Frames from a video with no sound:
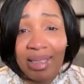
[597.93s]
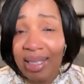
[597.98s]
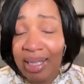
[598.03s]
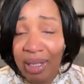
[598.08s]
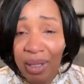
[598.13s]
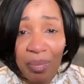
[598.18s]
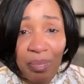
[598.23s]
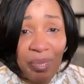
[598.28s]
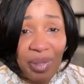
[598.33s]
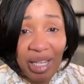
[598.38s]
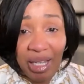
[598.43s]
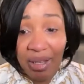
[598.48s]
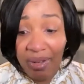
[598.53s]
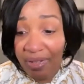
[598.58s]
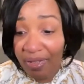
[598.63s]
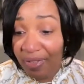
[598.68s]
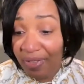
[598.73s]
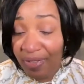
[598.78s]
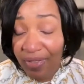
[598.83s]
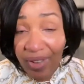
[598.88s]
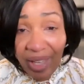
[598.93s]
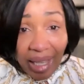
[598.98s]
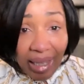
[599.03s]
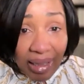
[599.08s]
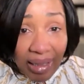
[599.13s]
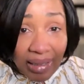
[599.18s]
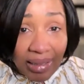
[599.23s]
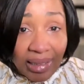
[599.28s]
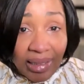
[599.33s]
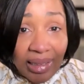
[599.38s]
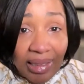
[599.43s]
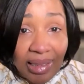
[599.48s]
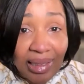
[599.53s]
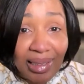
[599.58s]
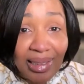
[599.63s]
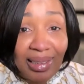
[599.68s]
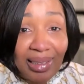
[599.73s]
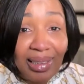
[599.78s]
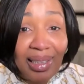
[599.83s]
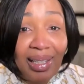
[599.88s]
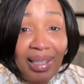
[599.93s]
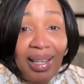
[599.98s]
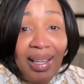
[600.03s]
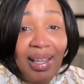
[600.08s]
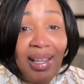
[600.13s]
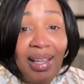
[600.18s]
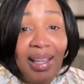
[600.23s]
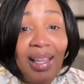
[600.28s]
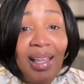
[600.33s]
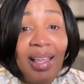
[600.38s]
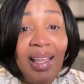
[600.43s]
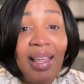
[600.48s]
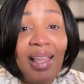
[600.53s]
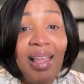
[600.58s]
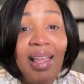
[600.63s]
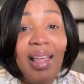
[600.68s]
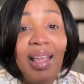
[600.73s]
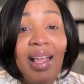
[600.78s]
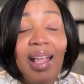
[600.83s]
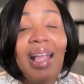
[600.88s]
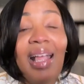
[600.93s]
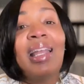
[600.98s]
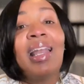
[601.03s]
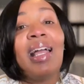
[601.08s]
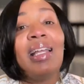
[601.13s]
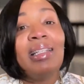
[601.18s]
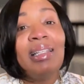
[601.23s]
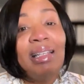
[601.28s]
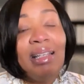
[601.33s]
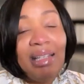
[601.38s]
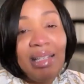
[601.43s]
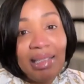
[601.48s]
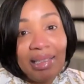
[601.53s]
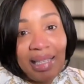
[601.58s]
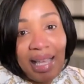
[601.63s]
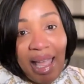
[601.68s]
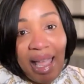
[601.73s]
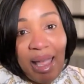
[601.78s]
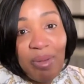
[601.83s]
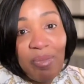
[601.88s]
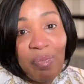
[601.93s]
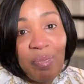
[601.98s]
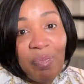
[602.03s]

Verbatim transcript: to be fixed. And I needed that,